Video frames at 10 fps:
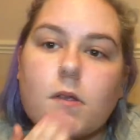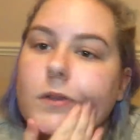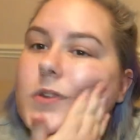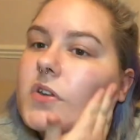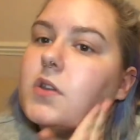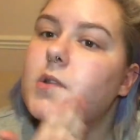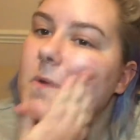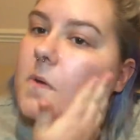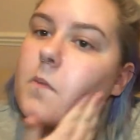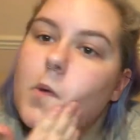So just
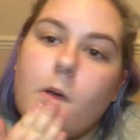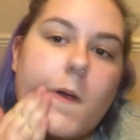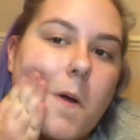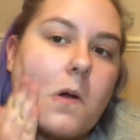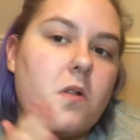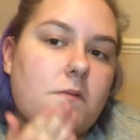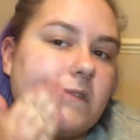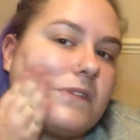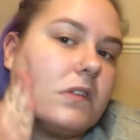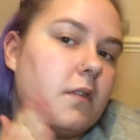putting it all
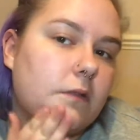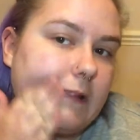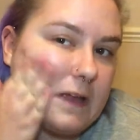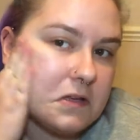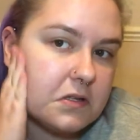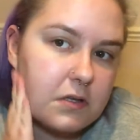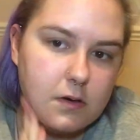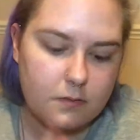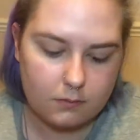over the face now.